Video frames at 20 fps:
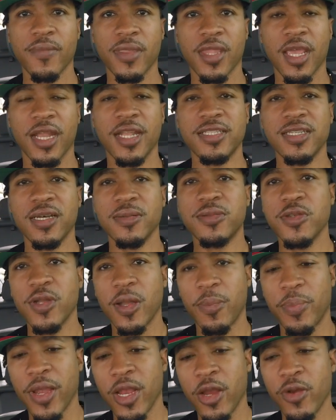And it's up to
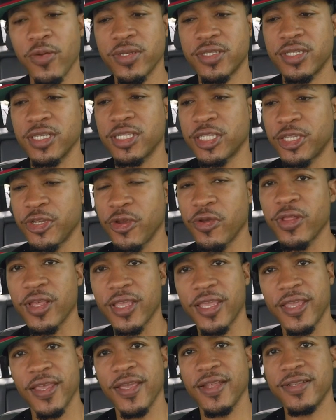the parents to steer the
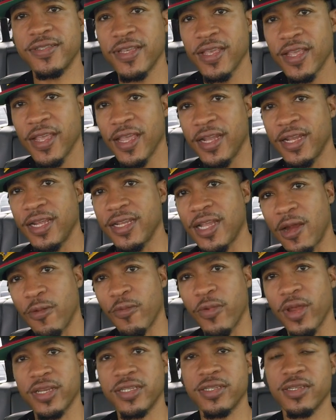kids in that
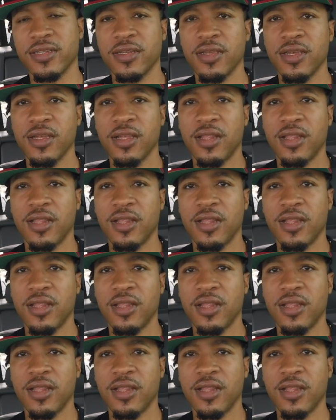direction.